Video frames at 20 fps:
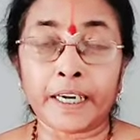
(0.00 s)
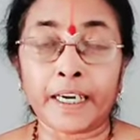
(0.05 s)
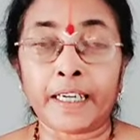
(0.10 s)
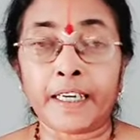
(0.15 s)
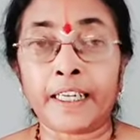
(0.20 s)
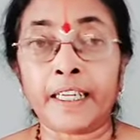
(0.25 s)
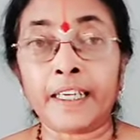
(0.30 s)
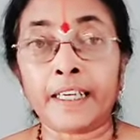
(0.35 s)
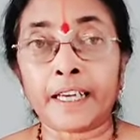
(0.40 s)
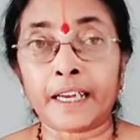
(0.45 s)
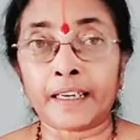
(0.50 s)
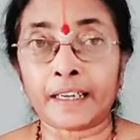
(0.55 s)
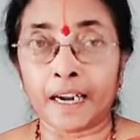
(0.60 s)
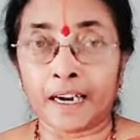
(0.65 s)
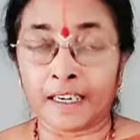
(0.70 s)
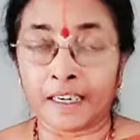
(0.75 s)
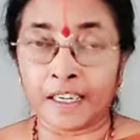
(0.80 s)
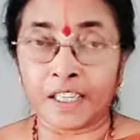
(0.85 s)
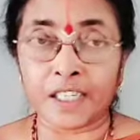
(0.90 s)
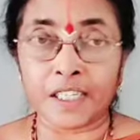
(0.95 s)
and he can
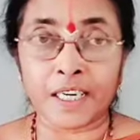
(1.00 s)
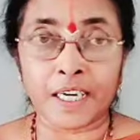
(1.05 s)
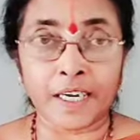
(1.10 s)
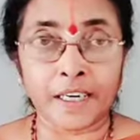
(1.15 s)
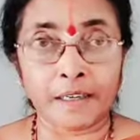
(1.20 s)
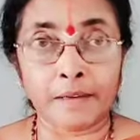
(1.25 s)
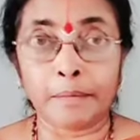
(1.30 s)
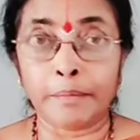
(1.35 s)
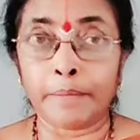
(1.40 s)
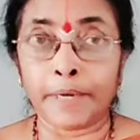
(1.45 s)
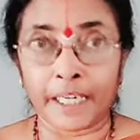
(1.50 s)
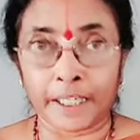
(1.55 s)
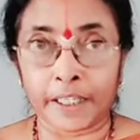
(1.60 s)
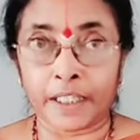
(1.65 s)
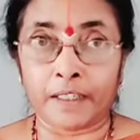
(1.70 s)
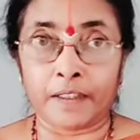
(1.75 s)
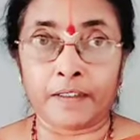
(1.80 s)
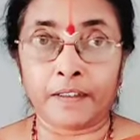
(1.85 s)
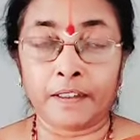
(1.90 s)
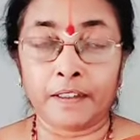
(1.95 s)
understand
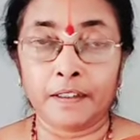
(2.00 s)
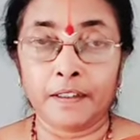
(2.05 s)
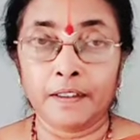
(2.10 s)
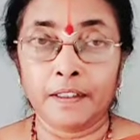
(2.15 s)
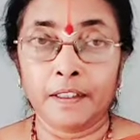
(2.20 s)
better.